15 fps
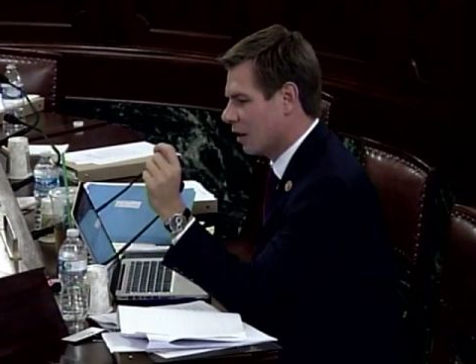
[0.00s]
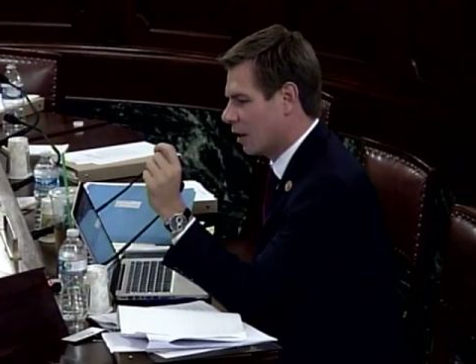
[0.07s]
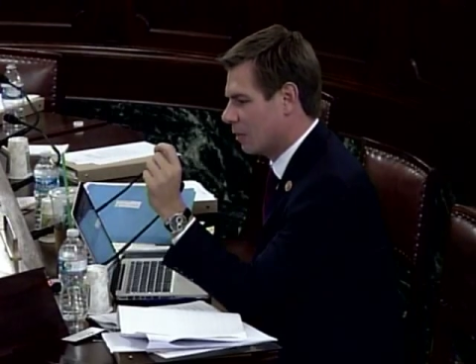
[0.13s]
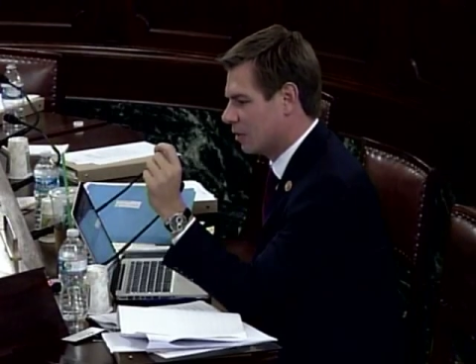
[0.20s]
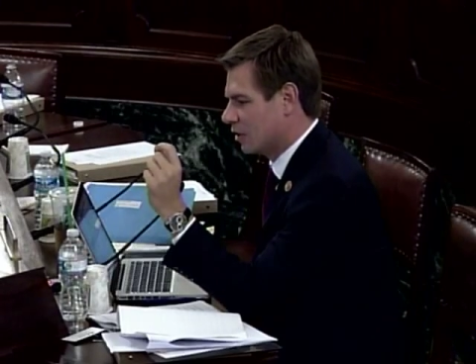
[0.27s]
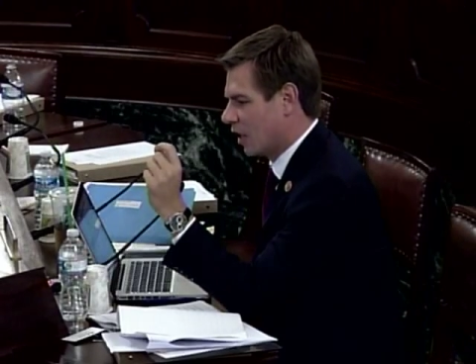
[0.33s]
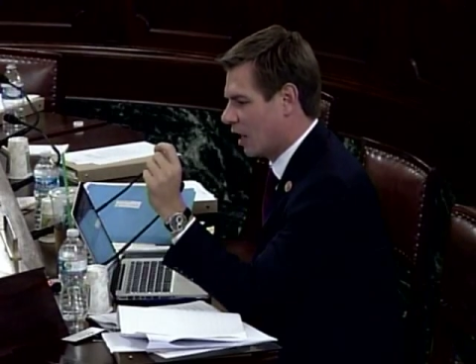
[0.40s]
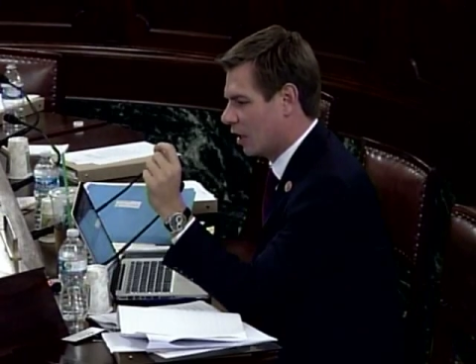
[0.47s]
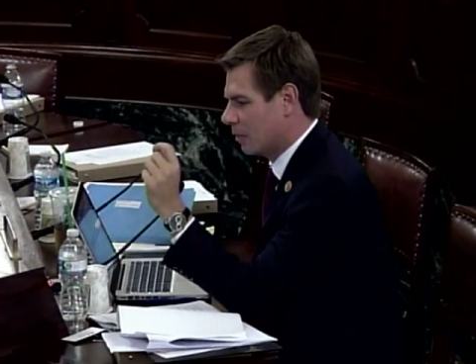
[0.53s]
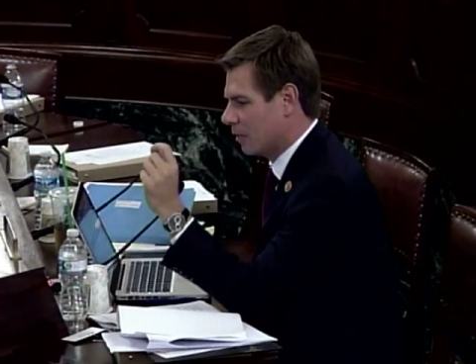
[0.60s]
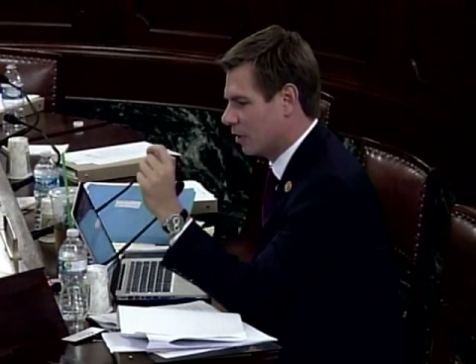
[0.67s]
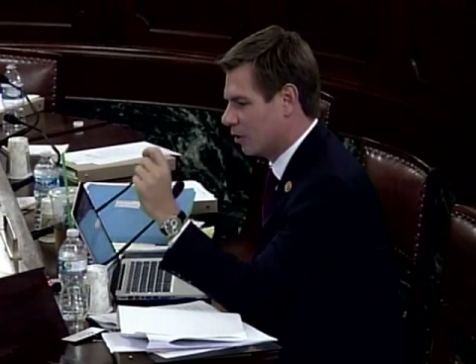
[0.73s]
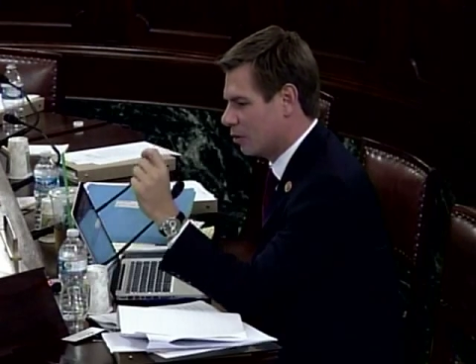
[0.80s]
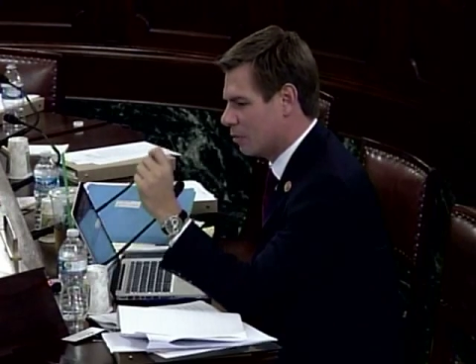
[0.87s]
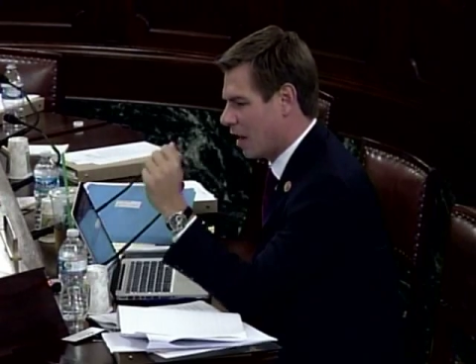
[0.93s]

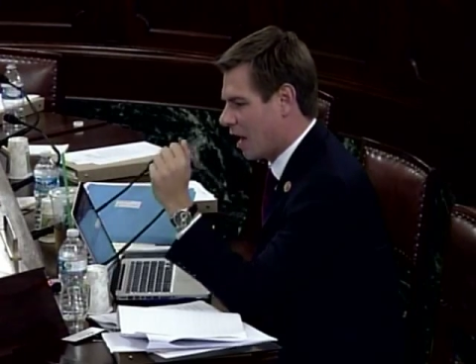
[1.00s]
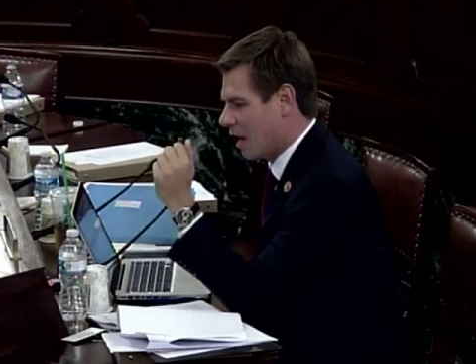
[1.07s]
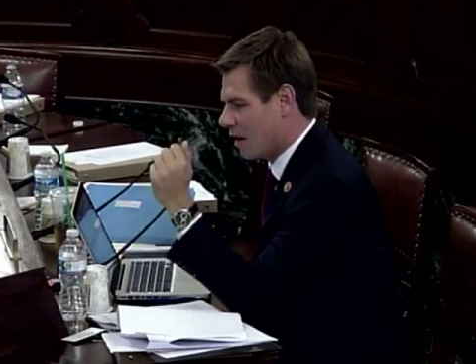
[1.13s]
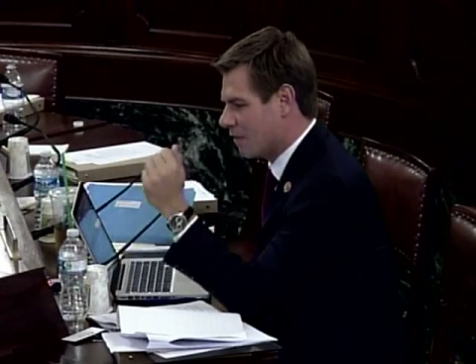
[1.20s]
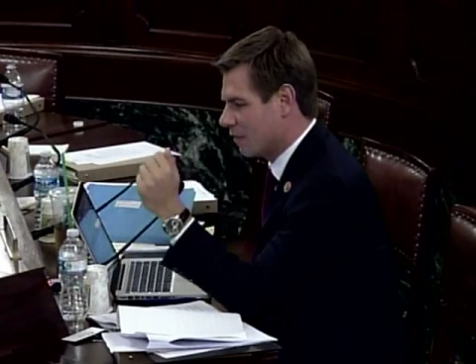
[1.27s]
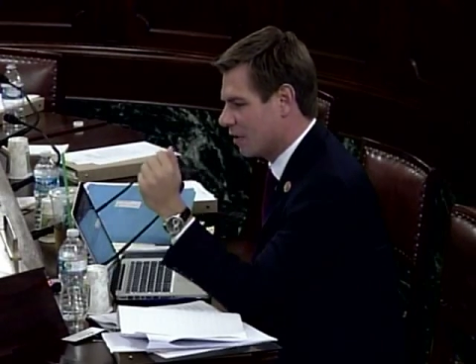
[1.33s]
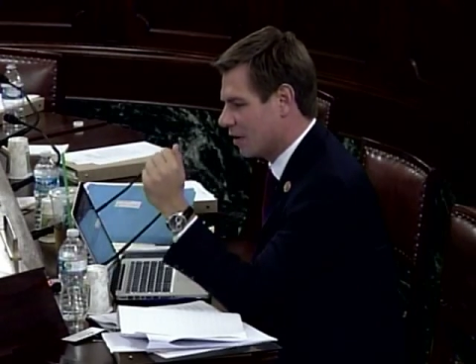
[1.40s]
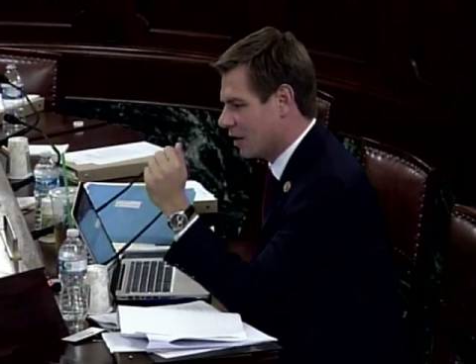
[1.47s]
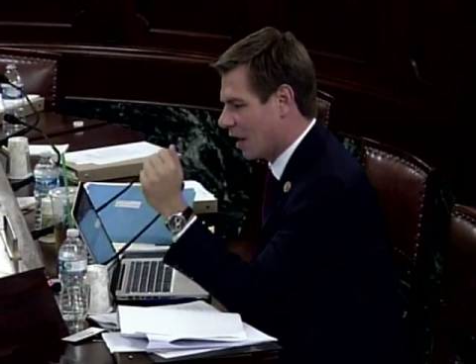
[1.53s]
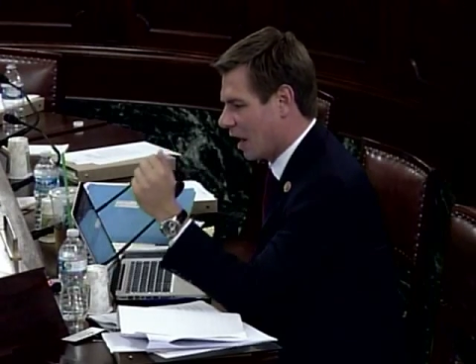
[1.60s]
retirement who have